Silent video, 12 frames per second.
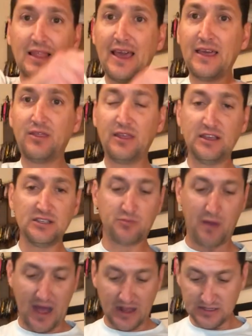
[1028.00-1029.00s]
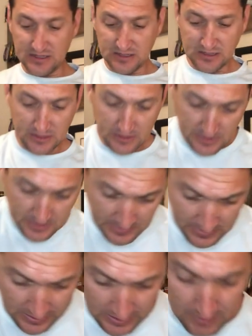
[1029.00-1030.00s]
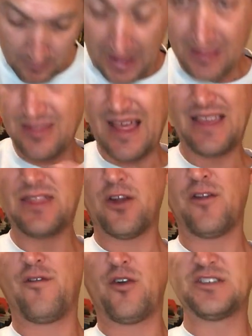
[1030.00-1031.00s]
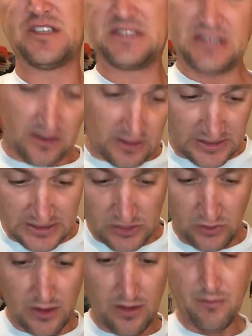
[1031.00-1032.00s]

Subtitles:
I like these boxes. I like their versatility to